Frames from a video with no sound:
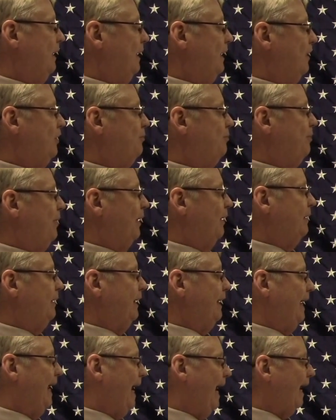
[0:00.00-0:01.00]
as
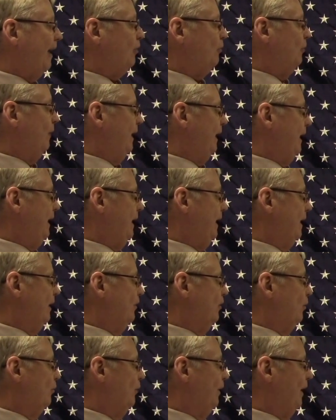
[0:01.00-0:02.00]
building equity in
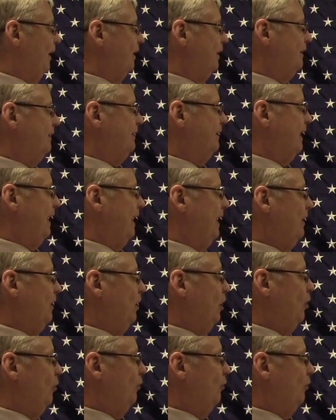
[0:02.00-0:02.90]
the real estate,